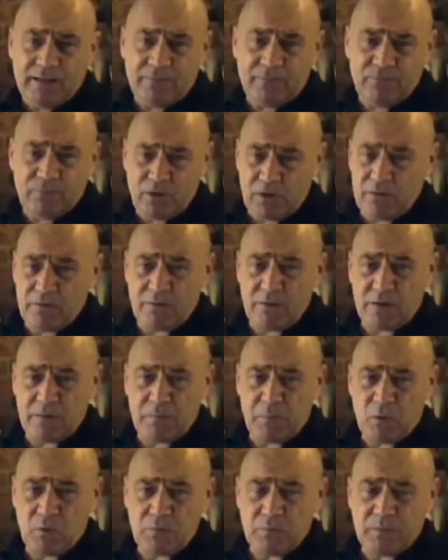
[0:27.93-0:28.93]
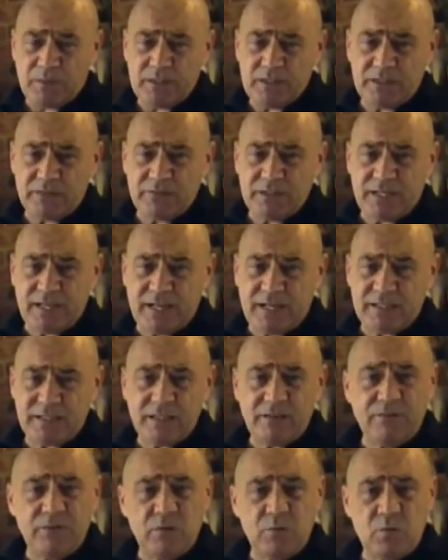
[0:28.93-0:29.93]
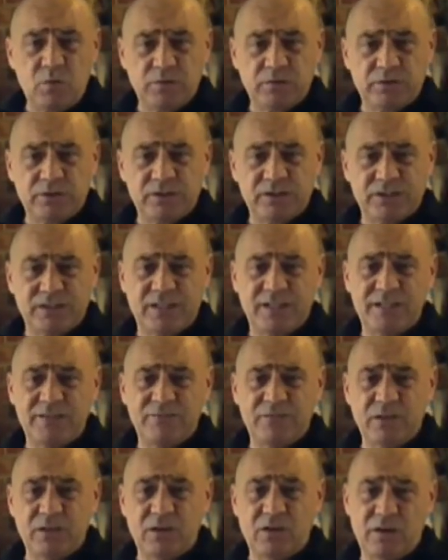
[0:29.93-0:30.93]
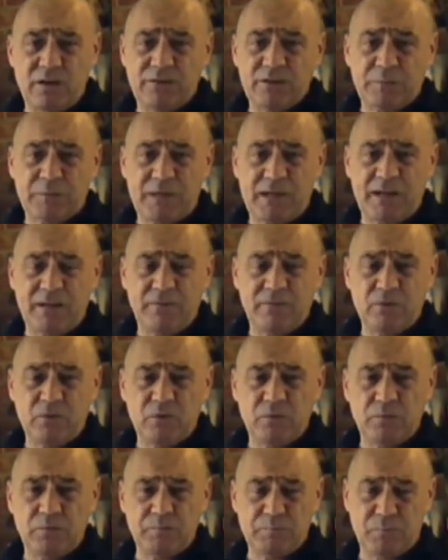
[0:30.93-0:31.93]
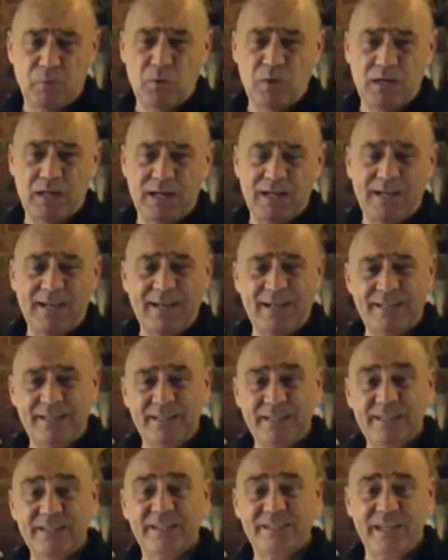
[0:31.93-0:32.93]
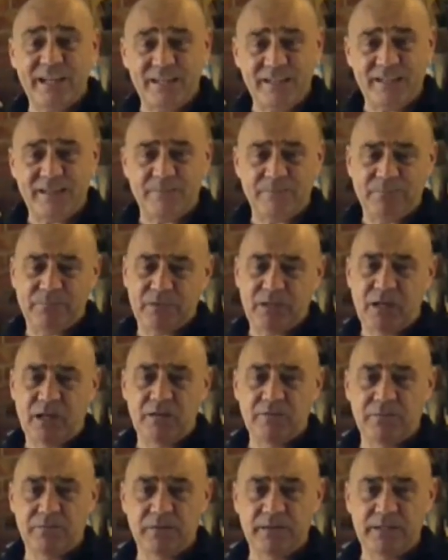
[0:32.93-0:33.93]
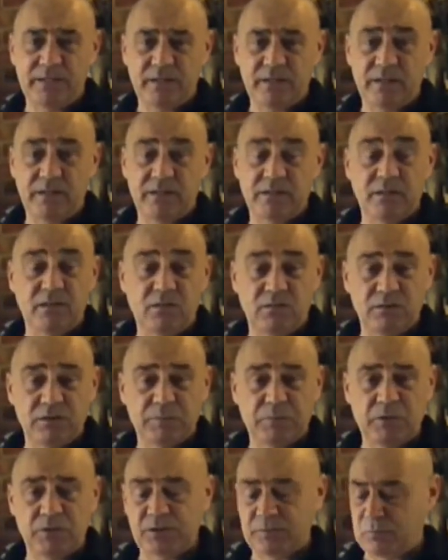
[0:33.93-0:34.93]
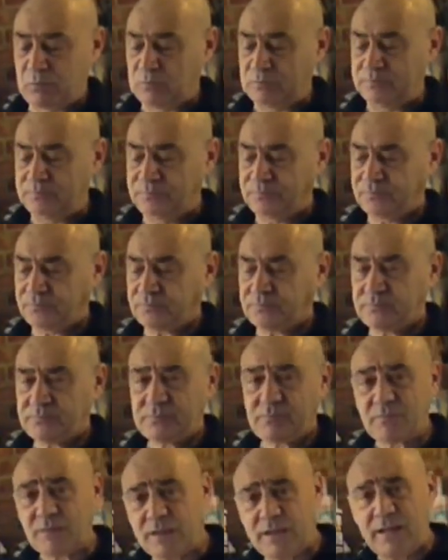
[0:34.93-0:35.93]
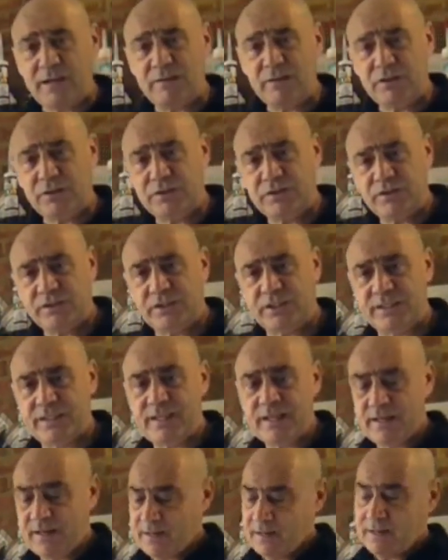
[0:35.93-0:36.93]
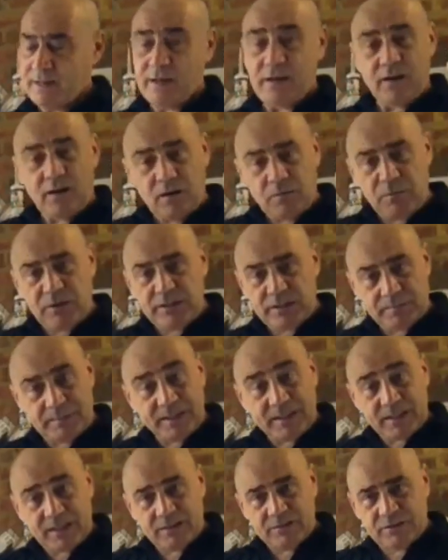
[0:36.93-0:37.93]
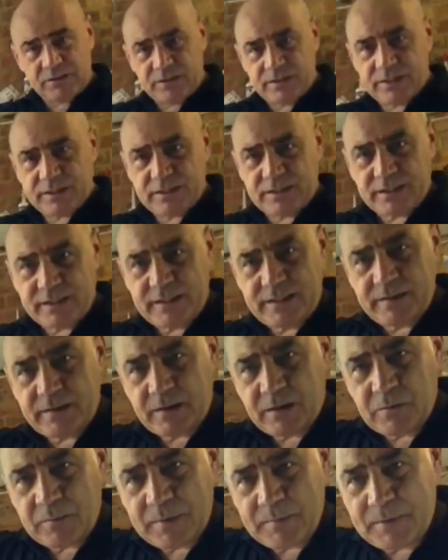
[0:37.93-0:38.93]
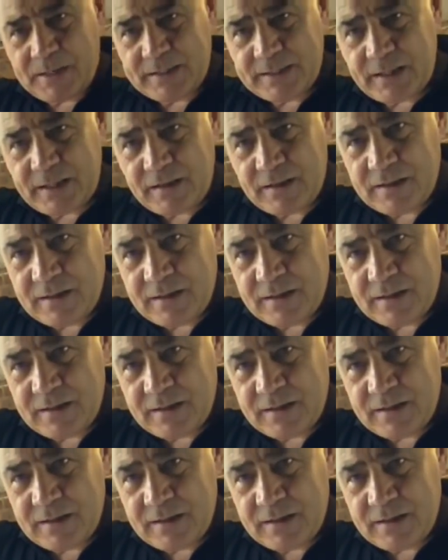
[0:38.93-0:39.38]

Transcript: Very, very important piece of kit if you want to save the lifespan of your boiler and extend it, hopefully as long as possible. Now, as you can see, I'll bring this a bit closer, you can see a little bit better.